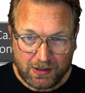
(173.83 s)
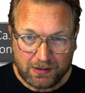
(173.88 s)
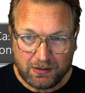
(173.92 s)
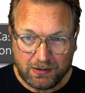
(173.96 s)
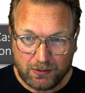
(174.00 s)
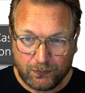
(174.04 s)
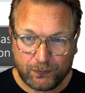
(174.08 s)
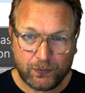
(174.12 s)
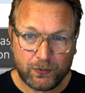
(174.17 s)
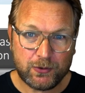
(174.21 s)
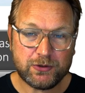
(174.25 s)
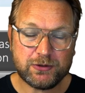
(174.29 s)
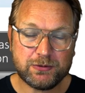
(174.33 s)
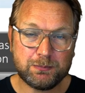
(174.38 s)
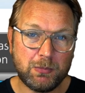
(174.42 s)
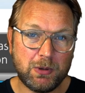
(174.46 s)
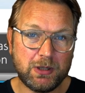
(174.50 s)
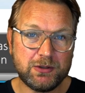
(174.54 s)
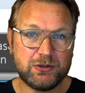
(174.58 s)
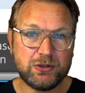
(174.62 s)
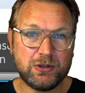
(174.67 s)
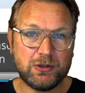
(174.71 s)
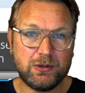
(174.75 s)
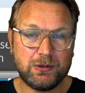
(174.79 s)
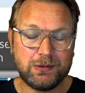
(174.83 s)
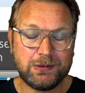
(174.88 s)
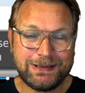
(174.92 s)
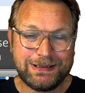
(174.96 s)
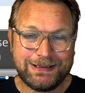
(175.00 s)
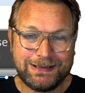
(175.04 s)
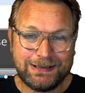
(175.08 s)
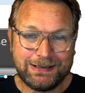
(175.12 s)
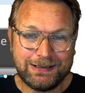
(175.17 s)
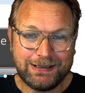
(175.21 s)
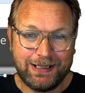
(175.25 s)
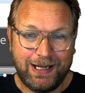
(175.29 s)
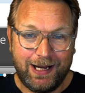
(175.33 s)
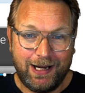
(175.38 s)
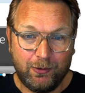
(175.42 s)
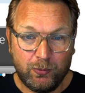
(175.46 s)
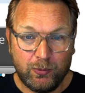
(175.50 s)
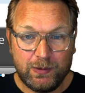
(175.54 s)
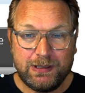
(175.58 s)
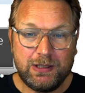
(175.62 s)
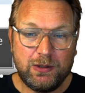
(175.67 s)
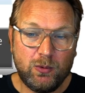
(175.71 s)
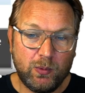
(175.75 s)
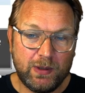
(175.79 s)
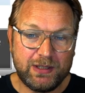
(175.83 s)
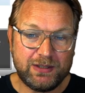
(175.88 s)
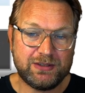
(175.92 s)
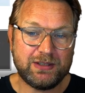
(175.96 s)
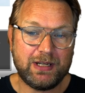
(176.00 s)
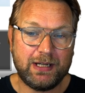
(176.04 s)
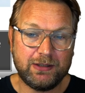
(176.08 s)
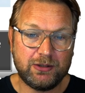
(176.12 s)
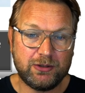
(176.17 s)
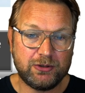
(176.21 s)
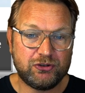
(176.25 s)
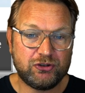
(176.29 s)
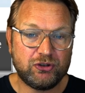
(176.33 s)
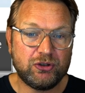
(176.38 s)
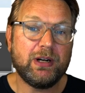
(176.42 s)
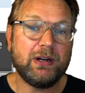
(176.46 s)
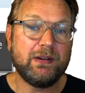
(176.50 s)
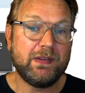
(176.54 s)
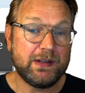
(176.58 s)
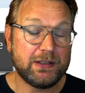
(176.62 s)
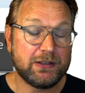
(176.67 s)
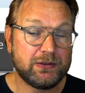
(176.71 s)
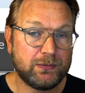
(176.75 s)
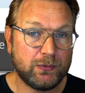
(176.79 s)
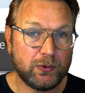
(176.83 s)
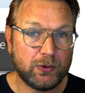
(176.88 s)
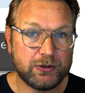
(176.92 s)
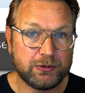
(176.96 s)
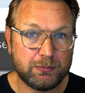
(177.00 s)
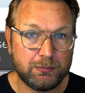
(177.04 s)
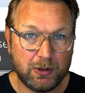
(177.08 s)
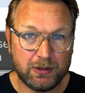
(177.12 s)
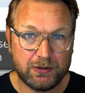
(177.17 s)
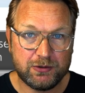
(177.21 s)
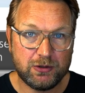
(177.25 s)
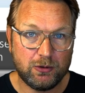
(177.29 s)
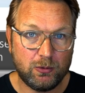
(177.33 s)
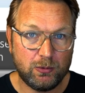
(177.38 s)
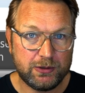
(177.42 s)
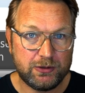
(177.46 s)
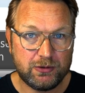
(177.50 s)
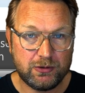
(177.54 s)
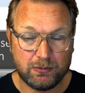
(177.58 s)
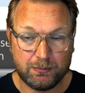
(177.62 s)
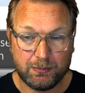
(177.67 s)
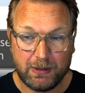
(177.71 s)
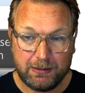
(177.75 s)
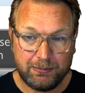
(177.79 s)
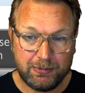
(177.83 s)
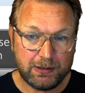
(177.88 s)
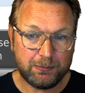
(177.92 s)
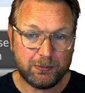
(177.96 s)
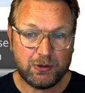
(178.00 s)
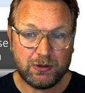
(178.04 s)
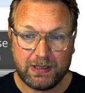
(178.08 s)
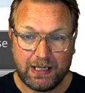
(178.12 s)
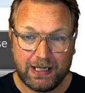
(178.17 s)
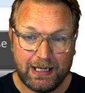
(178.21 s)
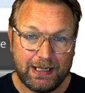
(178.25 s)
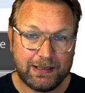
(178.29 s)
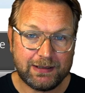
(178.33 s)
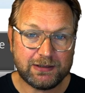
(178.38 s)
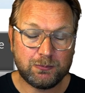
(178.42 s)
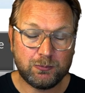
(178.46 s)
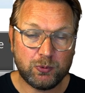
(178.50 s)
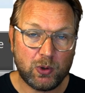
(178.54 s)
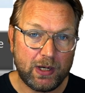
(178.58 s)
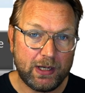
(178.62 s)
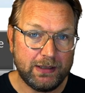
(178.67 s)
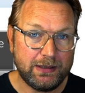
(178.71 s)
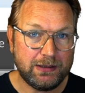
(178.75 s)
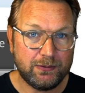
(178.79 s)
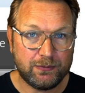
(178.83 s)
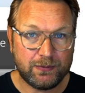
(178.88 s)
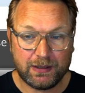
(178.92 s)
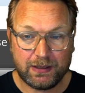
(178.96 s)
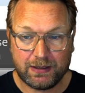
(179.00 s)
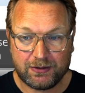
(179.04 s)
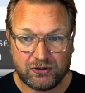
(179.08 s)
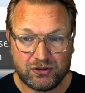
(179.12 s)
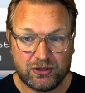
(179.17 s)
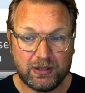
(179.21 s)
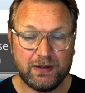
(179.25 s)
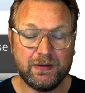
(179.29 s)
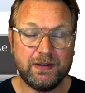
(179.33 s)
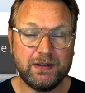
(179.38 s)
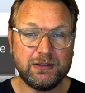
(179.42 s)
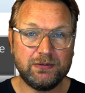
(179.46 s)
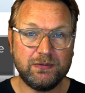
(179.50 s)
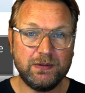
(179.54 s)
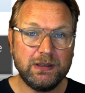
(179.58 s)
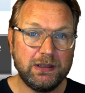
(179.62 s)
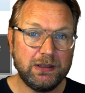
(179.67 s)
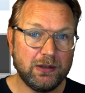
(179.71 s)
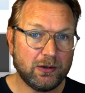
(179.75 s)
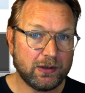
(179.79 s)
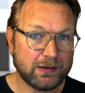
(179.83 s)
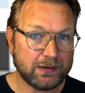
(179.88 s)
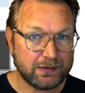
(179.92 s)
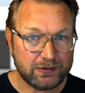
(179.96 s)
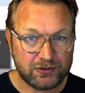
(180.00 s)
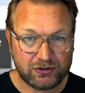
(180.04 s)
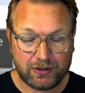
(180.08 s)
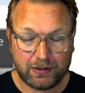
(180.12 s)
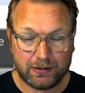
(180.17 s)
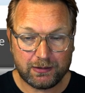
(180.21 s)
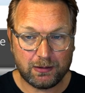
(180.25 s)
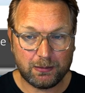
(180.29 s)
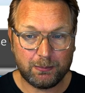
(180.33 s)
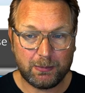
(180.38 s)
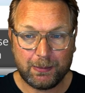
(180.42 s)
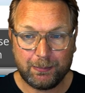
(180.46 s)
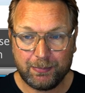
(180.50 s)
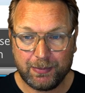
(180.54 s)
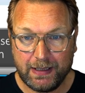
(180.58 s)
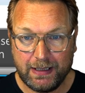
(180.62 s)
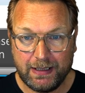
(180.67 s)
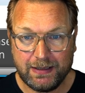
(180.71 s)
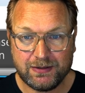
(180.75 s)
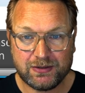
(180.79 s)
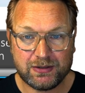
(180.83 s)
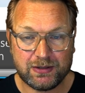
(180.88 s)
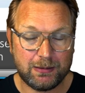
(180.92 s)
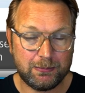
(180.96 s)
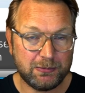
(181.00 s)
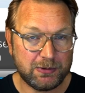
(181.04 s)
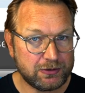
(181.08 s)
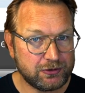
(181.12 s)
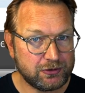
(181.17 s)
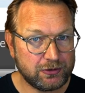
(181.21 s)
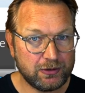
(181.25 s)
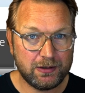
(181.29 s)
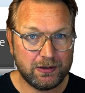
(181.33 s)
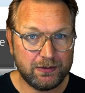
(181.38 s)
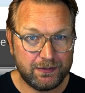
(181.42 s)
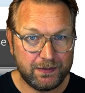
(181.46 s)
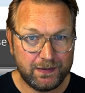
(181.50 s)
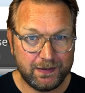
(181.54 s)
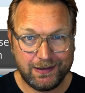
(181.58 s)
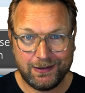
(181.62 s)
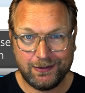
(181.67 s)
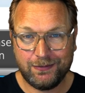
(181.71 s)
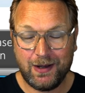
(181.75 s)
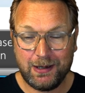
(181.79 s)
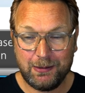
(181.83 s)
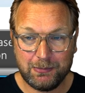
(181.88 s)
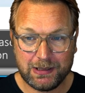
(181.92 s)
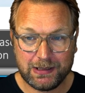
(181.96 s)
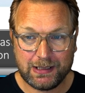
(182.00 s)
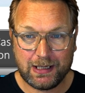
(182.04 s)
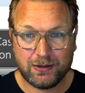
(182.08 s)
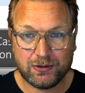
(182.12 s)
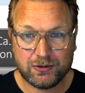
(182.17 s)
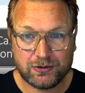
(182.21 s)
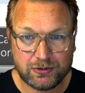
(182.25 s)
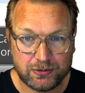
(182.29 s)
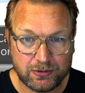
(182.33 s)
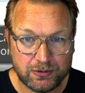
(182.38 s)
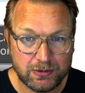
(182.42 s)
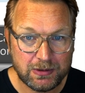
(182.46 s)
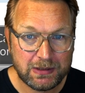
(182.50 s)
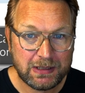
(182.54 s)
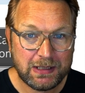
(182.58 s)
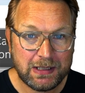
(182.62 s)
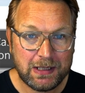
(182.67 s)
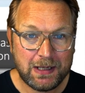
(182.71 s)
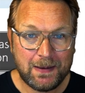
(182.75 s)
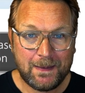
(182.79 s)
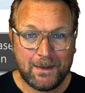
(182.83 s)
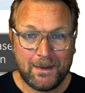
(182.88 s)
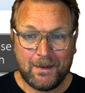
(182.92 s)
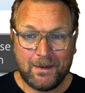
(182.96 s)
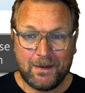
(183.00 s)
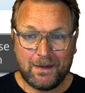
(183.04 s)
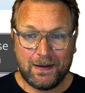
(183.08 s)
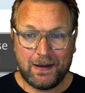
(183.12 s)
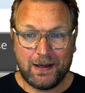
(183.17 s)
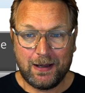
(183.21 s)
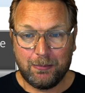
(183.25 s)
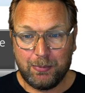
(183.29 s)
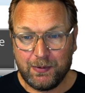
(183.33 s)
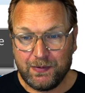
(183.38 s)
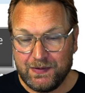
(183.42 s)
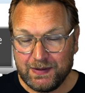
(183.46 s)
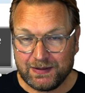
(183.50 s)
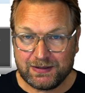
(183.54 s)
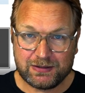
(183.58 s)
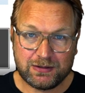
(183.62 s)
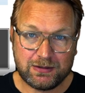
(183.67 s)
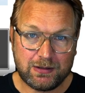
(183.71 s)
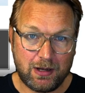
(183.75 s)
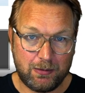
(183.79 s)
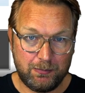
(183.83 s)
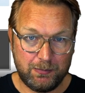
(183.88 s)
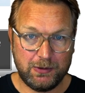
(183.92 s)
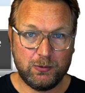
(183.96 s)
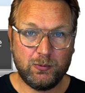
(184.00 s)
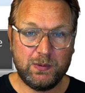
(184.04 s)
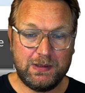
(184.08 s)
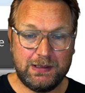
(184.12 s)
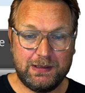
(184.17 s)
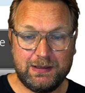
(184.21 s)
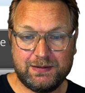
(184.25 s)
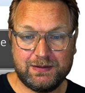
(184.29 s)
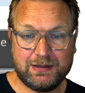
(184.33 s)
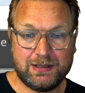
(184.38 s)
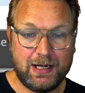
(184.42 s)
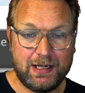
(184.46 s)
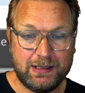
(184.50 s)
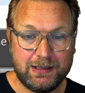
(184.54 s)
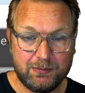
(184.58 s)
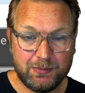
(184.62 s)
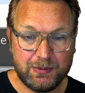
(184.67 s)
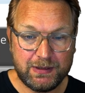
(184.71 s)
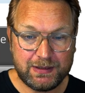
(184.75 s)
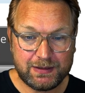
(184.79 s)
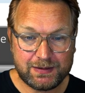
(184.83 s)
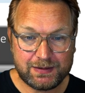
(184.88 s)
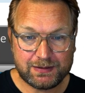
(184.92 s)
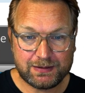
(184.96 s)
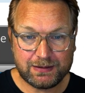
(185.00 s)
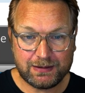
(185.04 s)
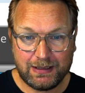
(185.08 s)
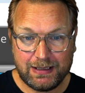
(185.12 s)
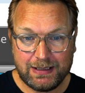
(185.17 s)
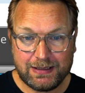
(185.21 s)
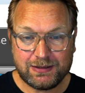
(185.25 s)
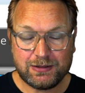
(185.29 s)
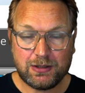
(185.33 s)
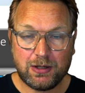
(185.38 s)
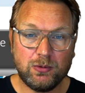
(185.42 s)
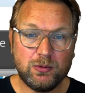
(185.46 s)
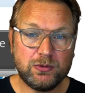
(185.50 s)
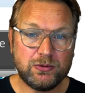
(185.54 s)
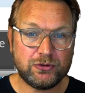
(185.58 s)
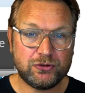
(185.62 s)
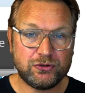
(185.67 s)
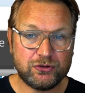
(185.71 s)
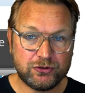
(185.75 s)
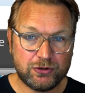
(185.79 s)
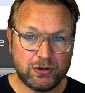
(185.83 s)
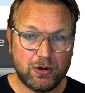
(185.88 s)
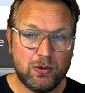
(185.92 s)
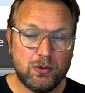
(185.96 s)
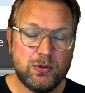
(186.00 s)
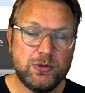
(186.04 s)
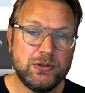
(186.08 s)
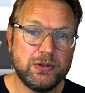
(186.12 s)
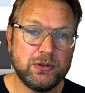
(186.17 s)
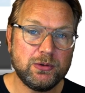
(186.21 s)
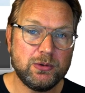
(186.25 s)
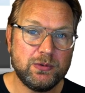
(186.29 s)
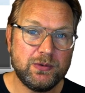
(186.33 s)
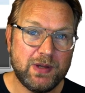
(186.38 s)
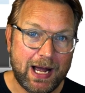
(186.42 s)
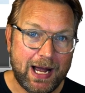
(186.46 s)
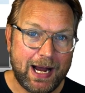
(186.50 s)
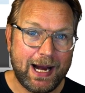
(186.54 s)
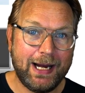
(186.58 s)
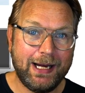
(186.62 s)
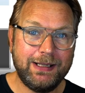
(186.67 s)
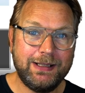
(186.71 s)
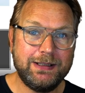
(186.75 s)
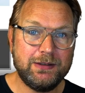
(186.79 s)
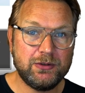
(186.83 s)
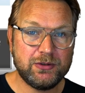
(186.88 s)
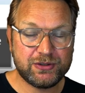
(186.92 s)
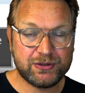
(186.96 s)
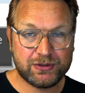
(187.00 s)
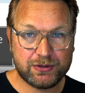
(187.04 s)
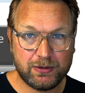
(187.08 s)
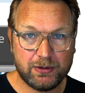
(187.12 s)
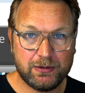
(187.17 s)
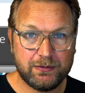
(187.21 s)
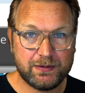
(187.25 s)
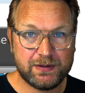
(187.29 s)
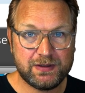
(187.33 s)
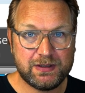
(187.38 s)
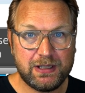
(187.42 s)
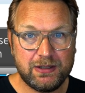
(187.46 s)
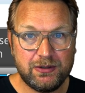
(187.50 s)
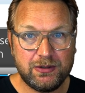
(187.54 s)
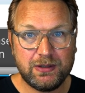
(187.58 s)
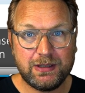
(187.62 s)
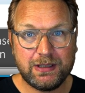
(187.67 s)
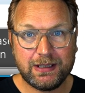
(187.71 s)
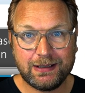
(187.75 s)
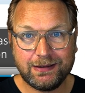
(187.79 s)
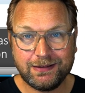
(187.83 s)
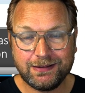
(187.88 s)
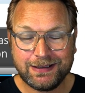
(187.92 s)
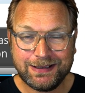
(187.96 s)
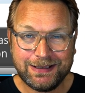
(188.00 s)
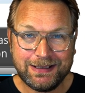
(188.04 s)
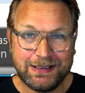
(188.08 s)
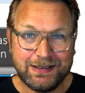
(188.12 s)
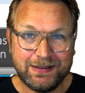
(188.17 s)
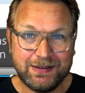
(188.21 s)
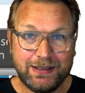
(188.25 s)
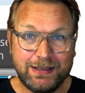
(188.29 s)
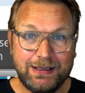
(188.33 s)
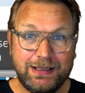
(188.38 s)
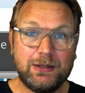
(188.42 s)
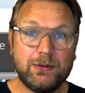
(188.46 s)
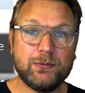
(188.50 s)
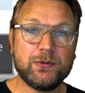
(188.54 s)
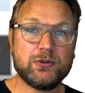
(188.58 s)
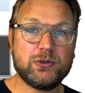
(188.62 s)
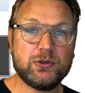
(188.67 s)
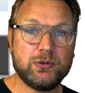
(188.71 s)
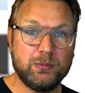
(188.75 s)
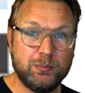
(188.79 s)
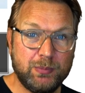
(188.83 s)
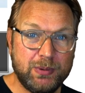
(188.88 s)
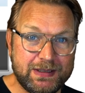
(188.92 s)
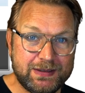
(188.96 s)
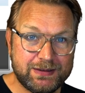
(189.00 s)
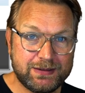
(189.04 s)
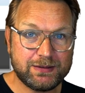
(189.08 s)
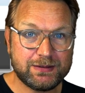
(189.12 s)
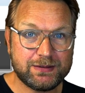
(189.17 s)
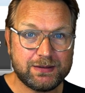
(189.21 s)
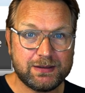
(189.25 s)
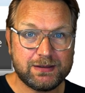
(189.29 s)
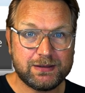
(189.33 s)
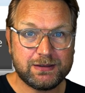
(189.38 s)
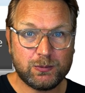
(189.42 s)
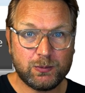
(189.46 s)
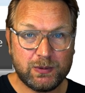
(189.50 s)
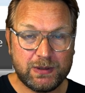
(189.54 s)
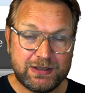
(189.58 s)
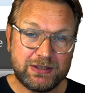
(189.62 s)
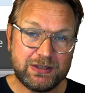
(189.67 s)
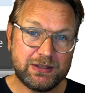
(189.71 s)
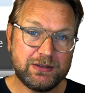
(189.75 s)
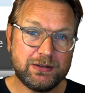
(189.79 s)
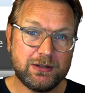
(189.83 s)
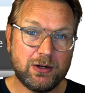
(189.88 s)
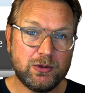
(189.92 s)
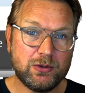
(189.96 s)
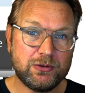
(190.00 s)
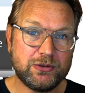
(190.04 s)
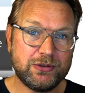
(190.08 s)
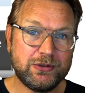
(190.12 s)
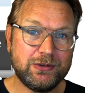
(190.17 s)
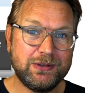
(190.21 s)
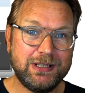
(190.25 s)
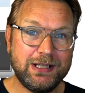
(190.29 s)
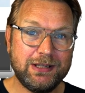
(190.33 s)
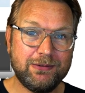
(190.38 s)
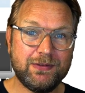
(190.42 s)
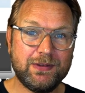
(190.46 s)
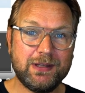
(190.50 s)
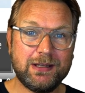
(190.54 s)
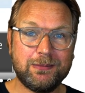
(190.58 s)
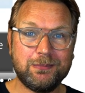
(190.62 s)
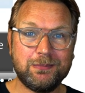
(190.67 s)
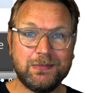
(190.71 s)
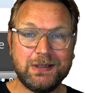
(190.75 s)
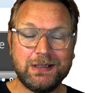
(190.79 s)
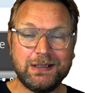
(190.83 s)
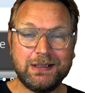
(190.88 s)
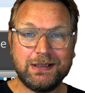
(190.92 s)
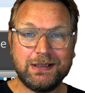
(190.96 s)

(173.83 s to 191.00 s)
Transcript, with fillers: the first module, I really wished I could share this first module with you. Maybe I'm gonna ask Brian if I can share this video and share it on my page. I'm not if, if I'm allowed to, but this got me really exciting because it's going to show you the ideal service that you can deliver to businesses, which is going to give them